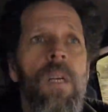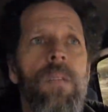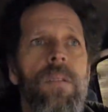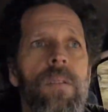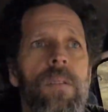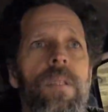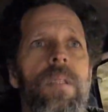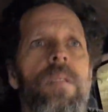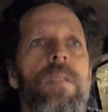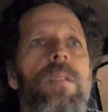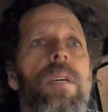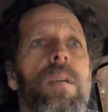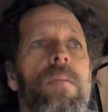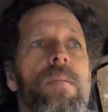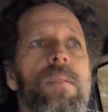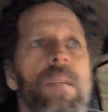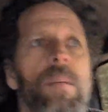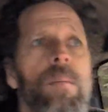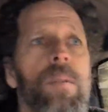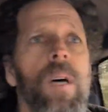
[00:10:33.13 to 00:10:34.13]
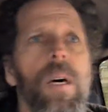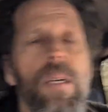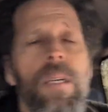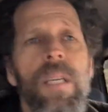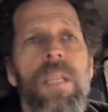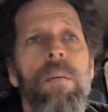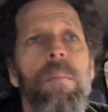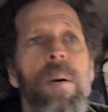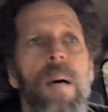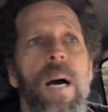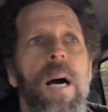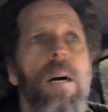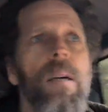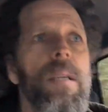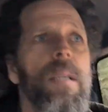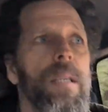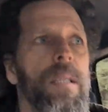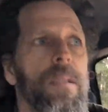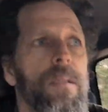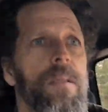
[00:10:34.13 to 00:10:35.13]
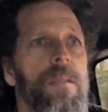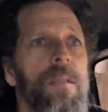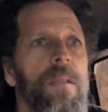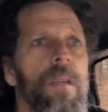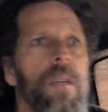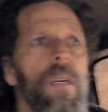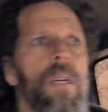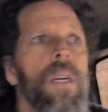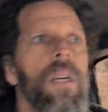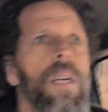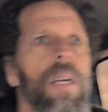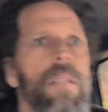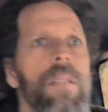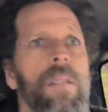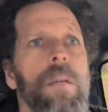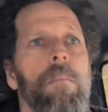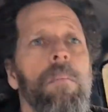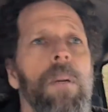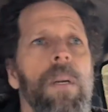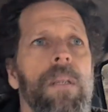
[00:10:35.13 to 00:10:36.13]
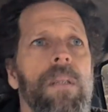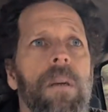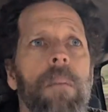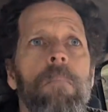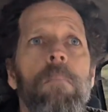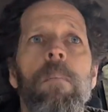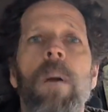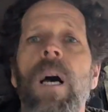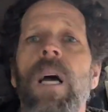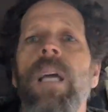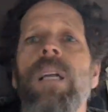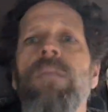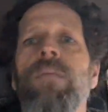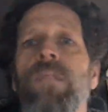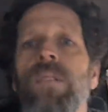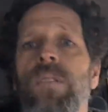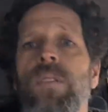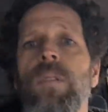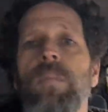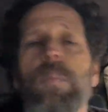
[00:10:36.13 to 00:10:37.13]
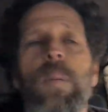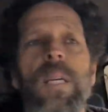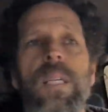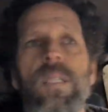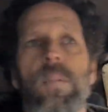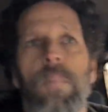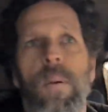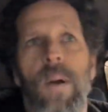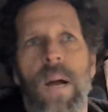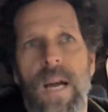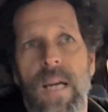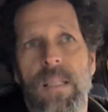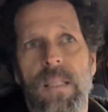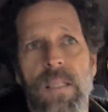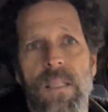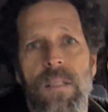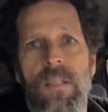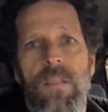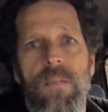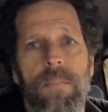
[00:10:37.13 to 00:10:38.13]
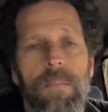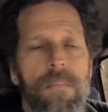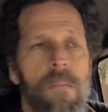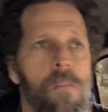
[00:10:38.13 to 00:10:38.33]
So this stuff that I'm talking about it's a mindful speech practice.